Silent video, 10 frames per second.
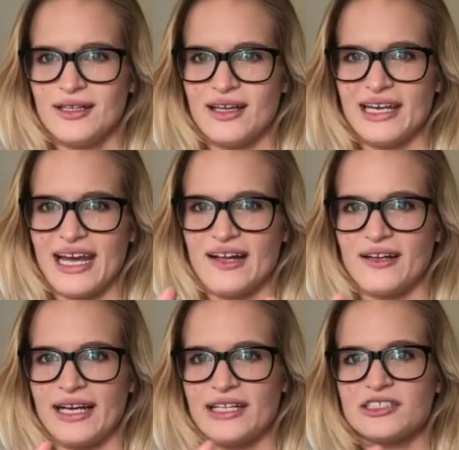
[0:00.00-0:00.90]
like
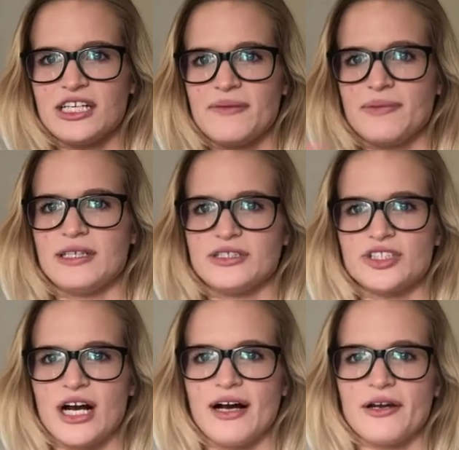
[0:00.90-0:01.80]
L hand shape and
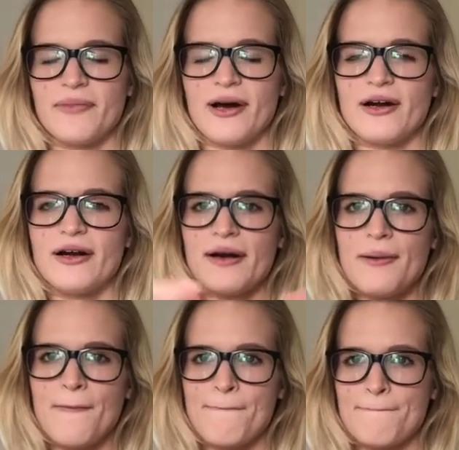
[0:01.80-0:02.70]
draw it apart,
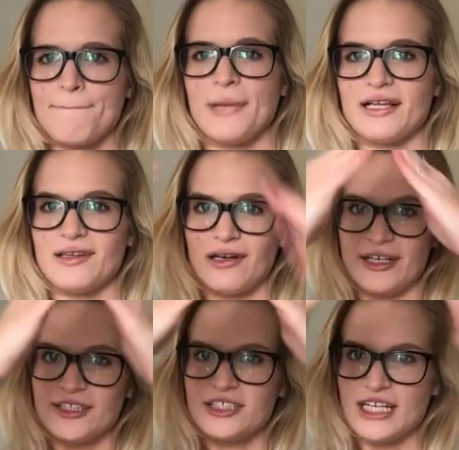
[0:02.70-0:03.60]
my
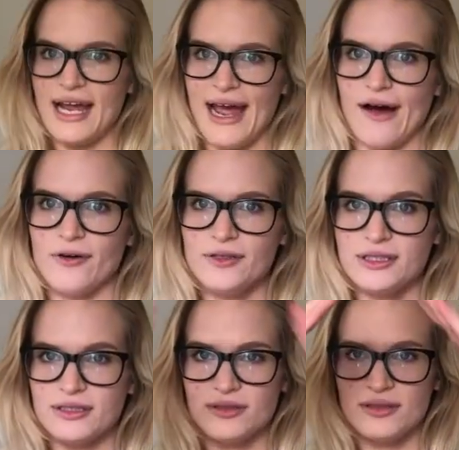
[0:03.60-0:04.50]
large
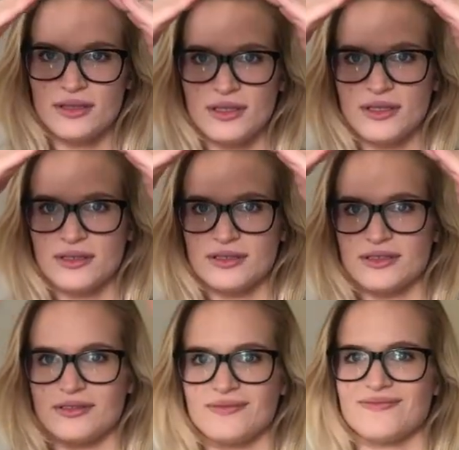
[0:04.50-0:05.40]
house,
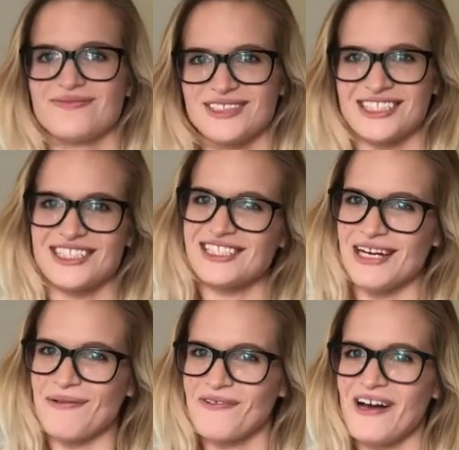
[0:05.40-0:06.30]
so just the
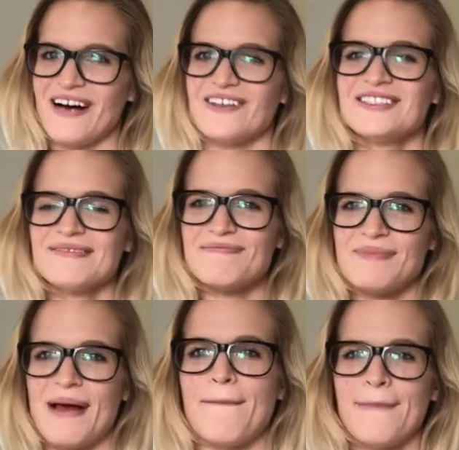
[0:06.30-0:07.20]
shape of a house,
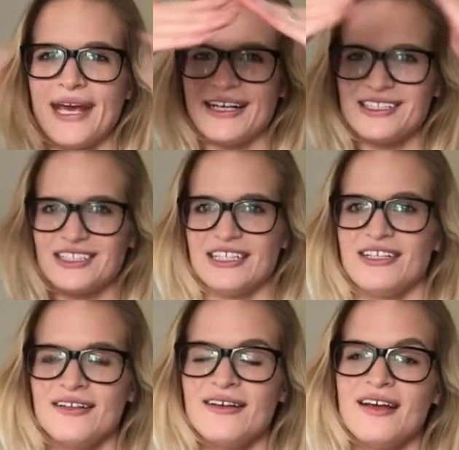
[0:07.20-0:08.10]
my
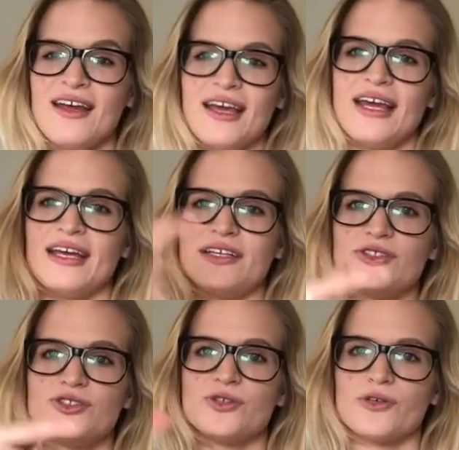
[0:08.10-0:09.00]
mansion
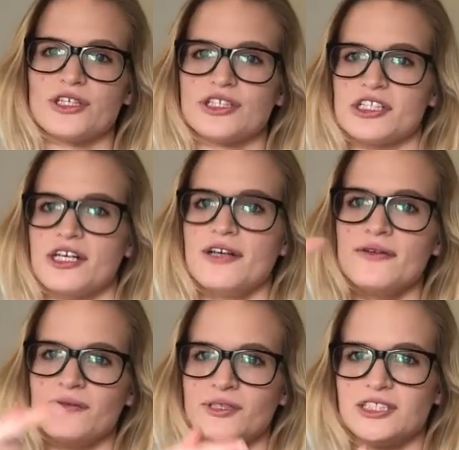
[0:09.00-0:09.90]
in Georgia,
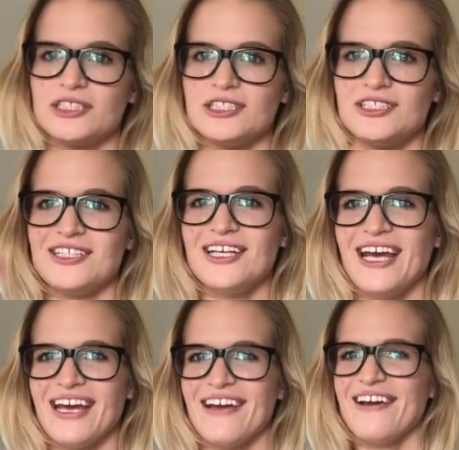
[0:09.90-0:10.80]
which is
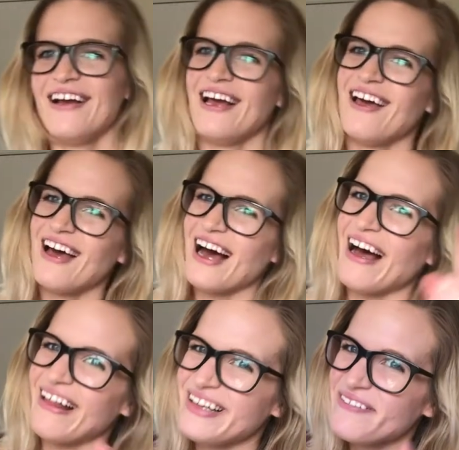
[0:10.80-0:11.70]
G-A.
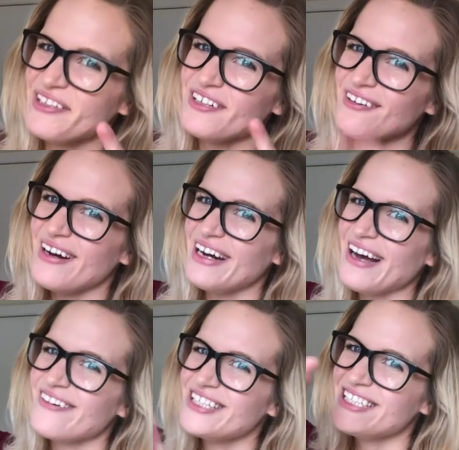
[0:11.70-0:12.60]
I live here right
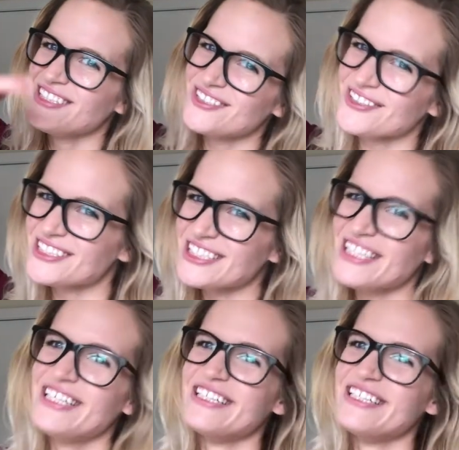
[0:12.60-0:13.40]
now in Georgia.